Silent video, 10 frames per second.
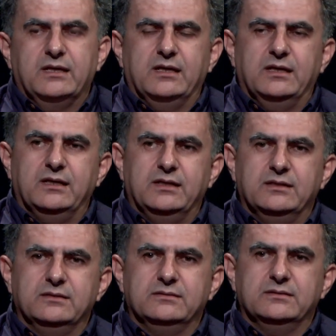
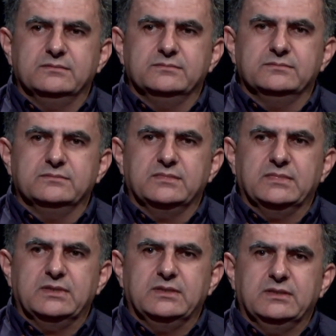Um,
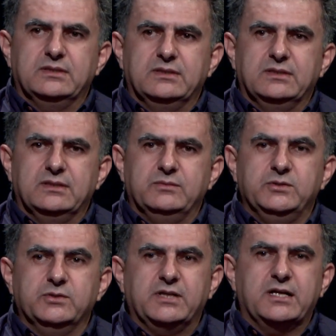we
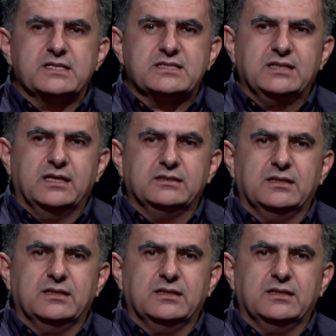don't understand